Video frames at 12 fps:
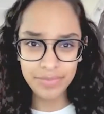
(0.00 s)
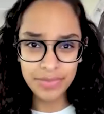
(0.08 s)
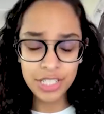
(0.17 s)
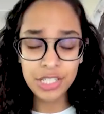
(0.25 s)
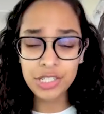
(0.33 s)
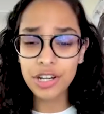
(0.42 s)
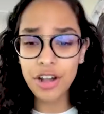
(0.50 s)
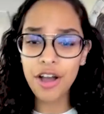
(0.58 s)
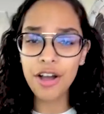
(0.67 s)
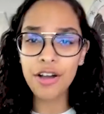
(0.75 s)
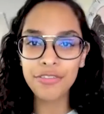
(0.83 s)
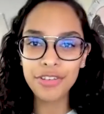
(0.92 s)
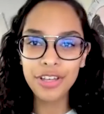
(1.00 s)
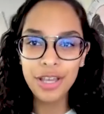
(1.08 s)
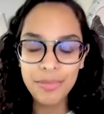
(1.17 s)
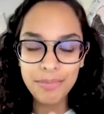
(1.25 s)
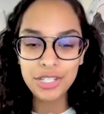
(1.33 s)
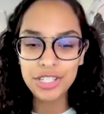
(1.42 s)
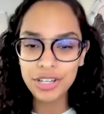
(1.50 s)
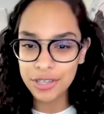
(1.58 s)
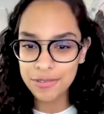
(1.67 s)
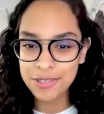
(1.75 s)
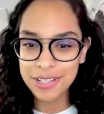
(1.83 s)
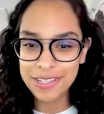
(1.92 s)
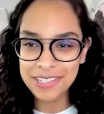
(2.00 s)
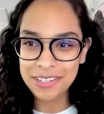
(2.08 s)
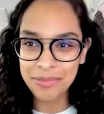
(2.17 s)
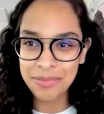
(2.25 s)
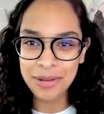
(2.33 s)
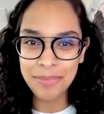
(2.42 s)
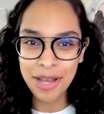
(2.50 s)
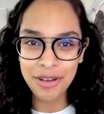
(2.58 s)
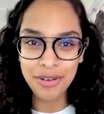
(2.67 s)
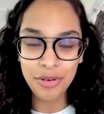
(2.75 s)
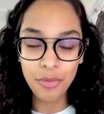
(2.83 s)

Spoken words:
To start off, Michelle, can you tell us a little bit about